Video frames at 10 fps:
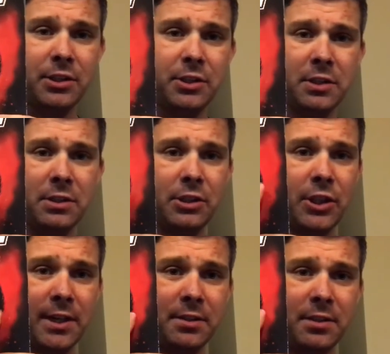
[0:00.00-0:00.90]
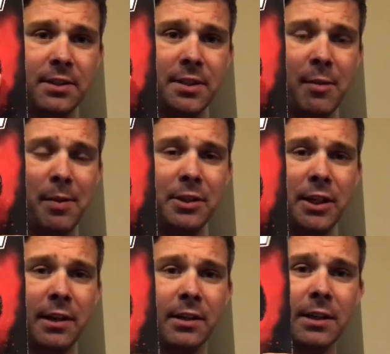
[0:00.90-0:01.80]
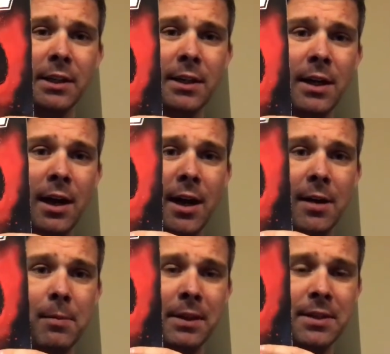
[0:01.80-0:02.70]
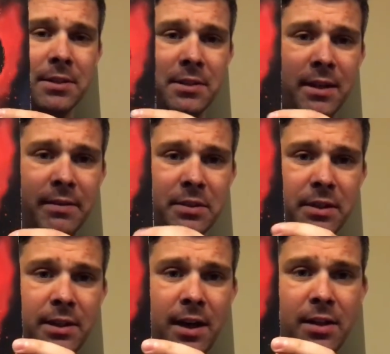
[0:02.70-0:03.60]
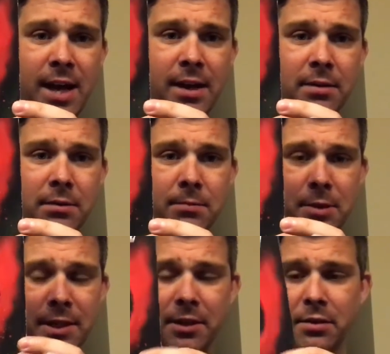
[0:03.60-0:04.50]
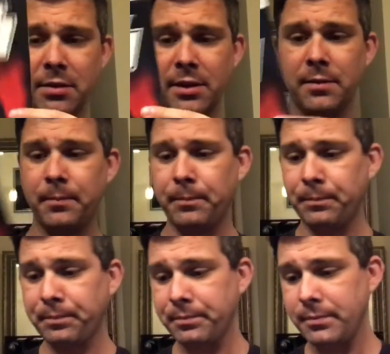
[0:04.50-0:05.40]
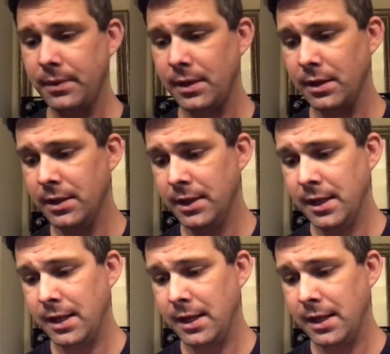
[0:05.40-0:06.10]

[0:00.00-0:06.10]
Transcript: It's just this image here, um, but this is obviously not that particular thing.